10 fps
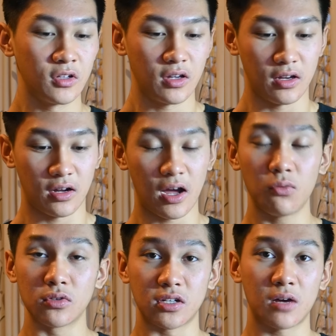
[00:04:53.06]
And I
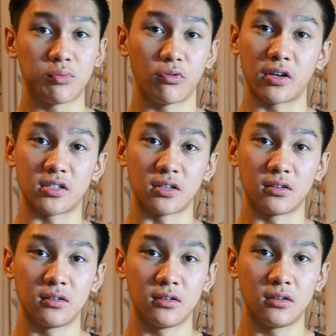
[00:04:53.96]
was not progressing.
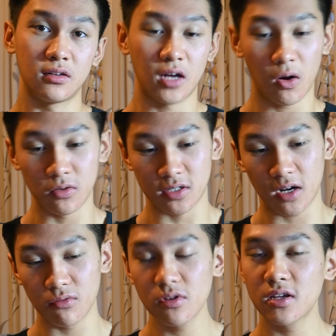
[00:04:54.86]
I was
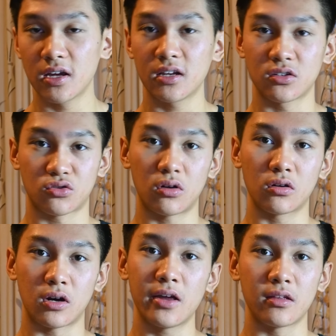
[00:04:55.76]
not really getting
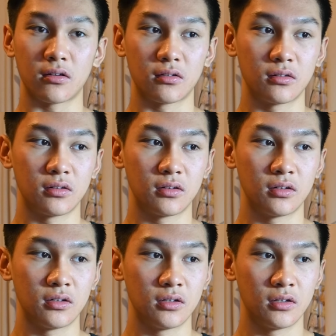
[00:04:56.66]
stronger either.
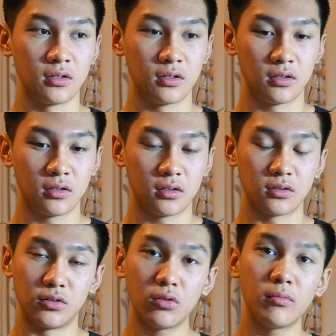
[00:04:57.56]

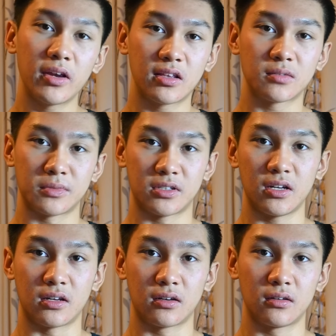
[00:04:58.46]
So don't make this
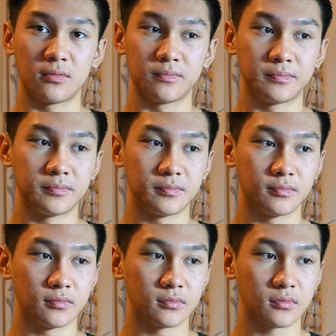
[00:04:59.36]
mistake.
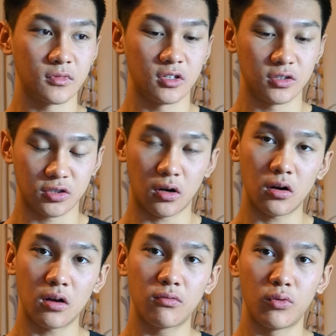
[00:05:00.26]
Start
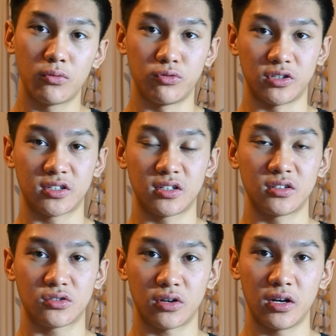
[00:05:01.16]
off with
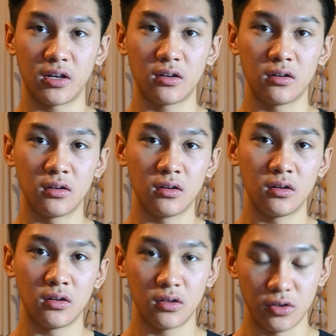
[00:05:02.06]
resistance training,
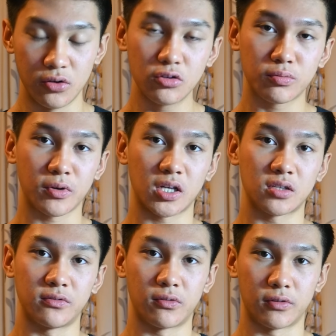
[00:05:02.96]
use
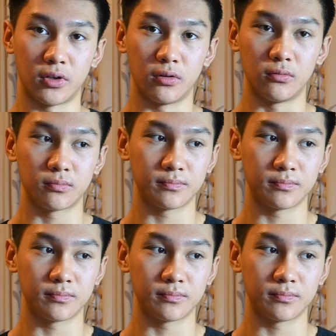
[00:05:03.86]
progressive overload,